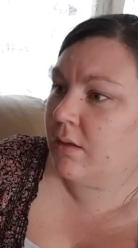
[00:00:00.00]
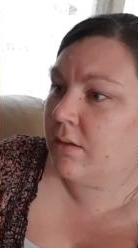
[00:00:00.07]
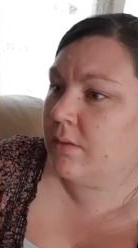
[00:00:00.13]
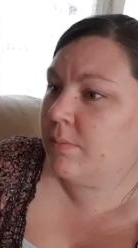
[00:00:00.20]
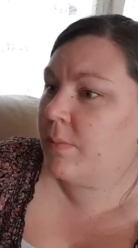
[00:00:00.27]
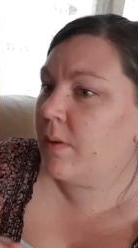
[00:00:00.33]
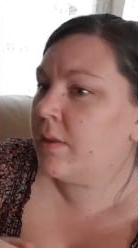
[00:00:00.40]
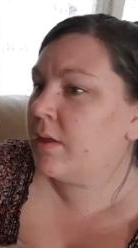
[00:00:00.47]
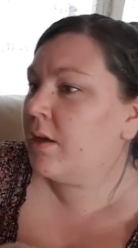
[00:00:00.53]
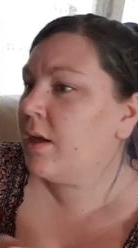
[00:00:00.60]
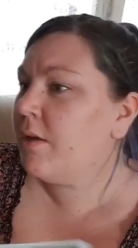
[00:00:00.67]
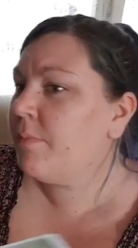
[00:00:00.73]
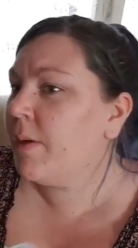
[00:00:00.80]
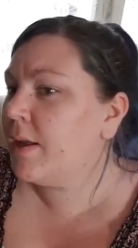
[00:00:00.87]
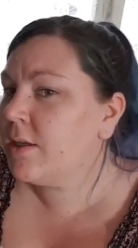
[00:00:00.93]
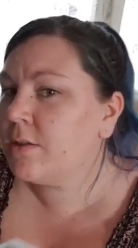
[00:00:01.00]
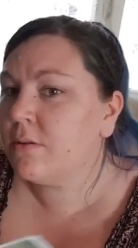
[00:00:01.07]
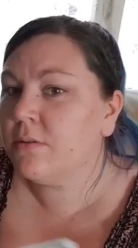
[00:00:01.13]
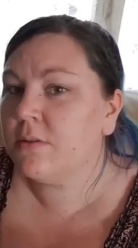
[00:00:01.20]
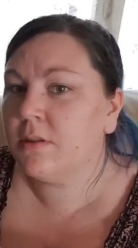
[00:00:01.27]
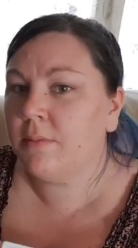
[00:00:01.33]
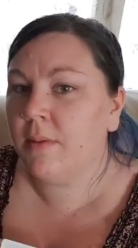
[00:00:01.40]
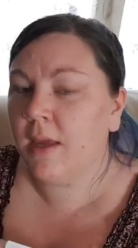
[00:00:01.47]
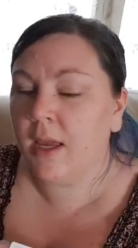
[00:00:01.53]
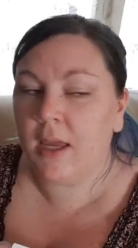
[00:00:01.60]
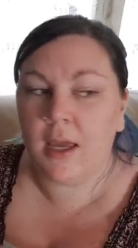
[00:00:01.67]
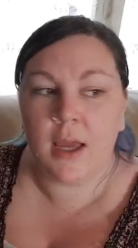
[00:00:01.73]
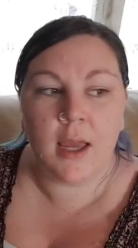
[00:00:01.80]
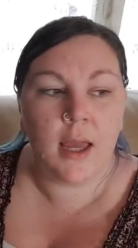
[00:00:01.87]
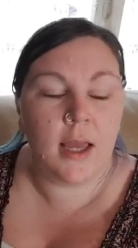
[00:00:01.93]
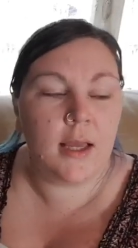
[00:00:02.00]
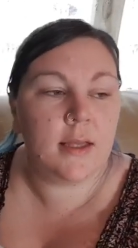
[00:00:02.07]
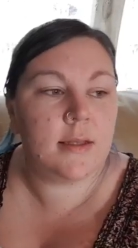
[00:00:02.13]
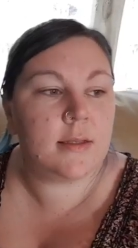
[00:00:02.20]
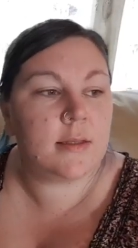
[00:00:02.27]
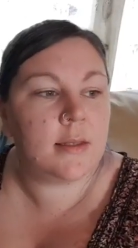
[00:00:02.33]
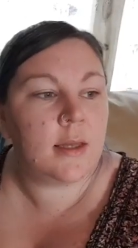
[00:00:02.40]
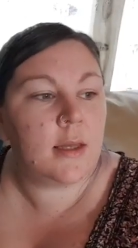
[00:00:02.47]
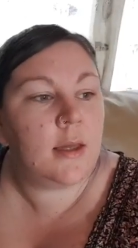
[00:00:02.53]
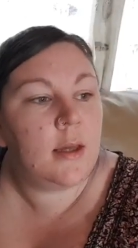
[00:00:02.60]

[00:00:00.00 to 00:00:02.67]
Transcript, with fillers: The, the Knight of Pentacles to me is